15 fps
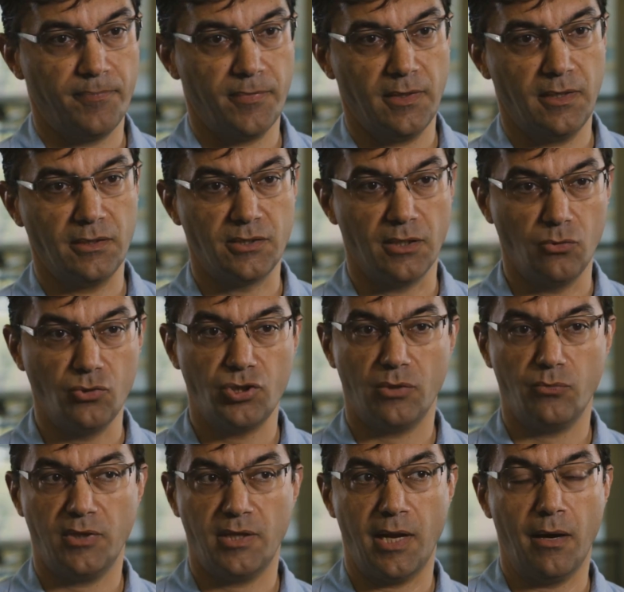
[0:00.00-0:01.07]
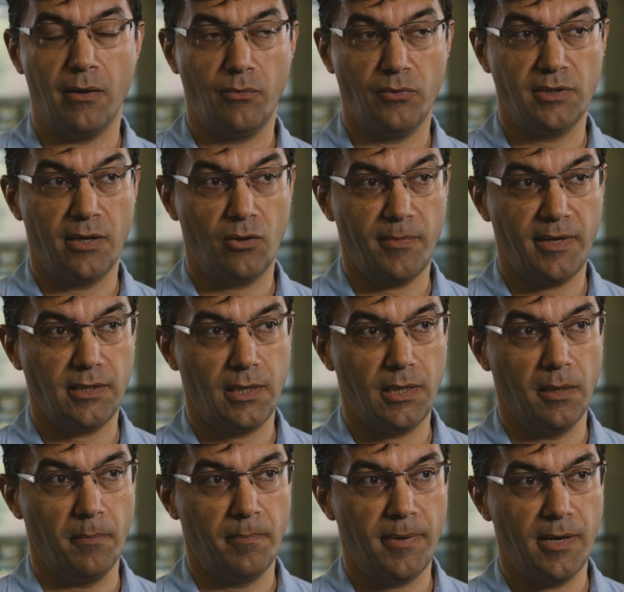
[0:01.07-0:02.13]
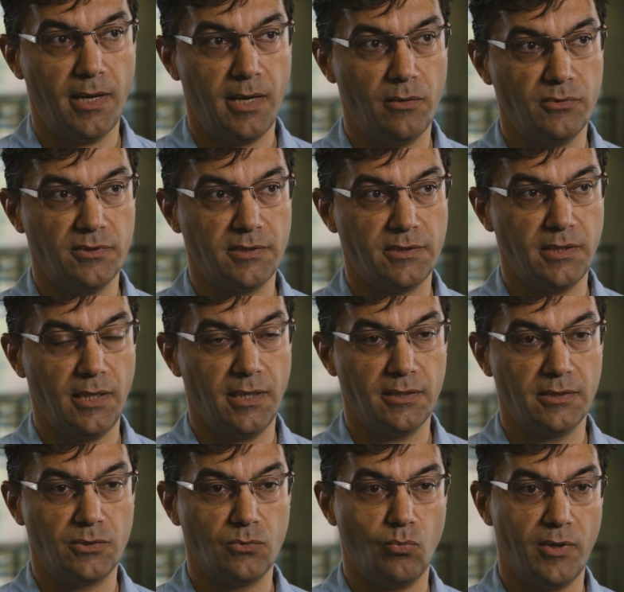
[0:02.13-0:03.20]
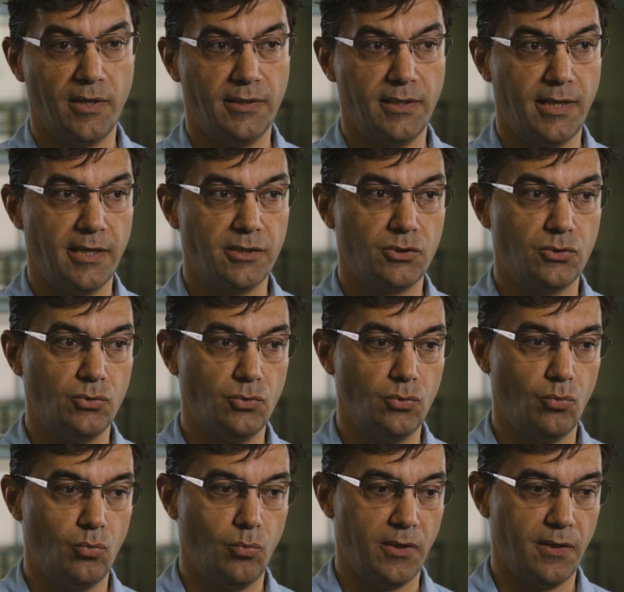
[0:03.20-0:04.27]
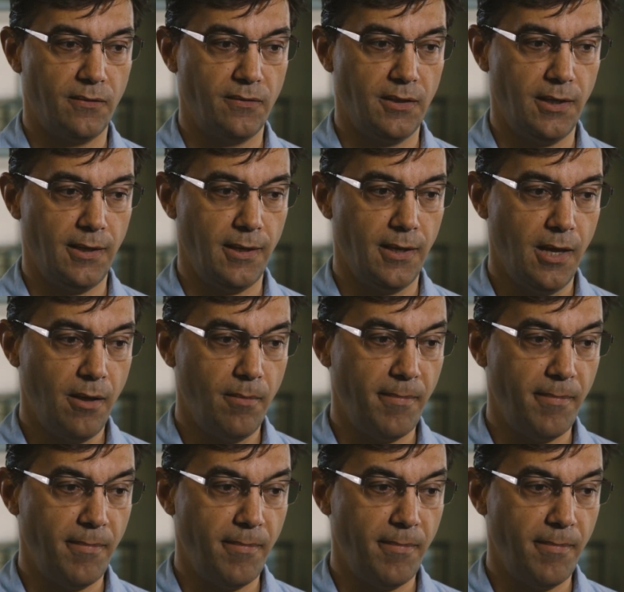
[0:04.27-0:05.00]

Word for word: The solution with the, with the aromatic compounds is one that has to do with the